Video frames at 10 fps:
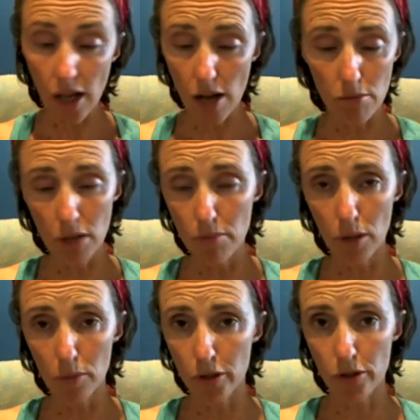And my
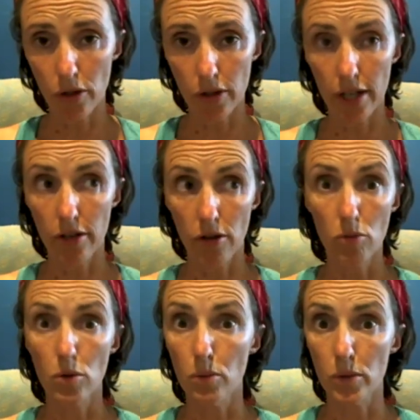mum was not there, no
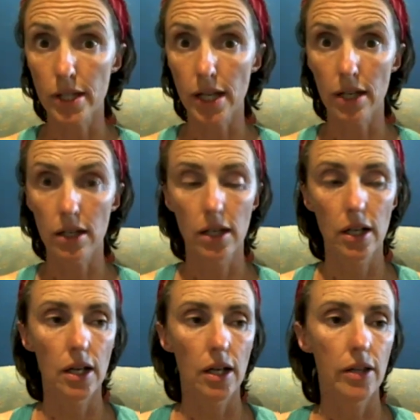one was there.
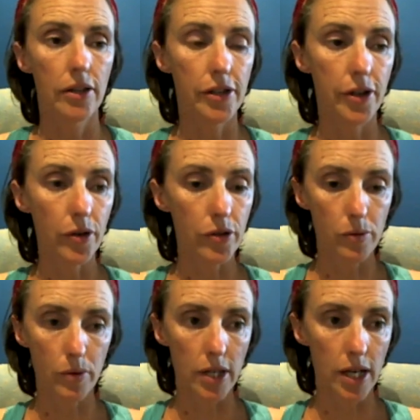The girls that
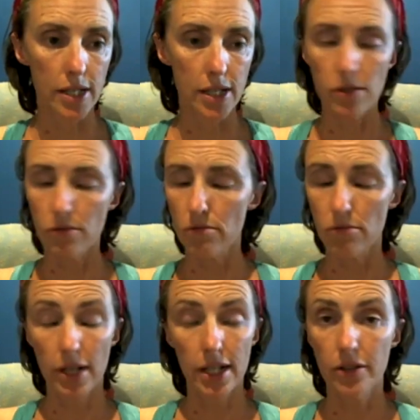were there didn't
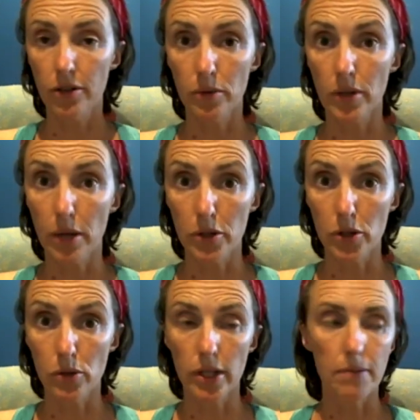really know what they were
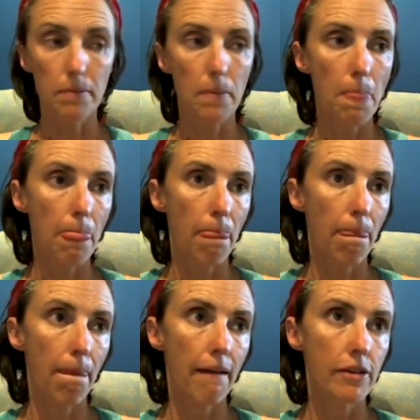doing.
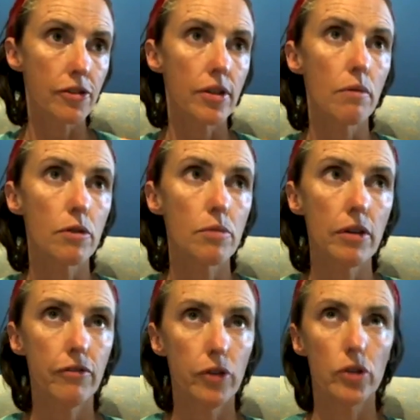And so that was my
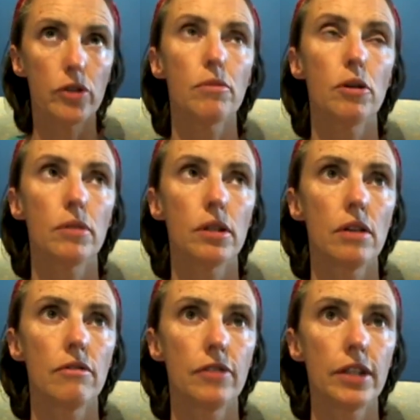first moment
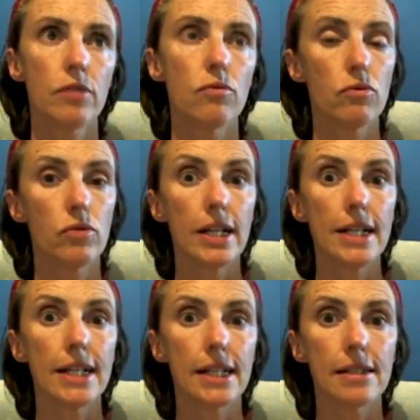of feeling
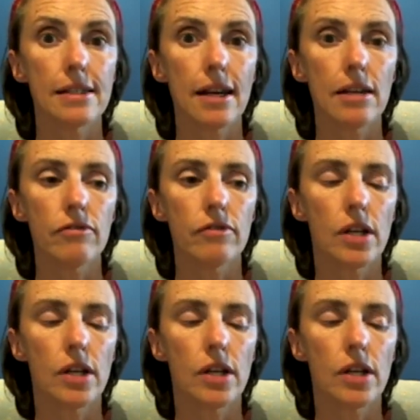really unsafe.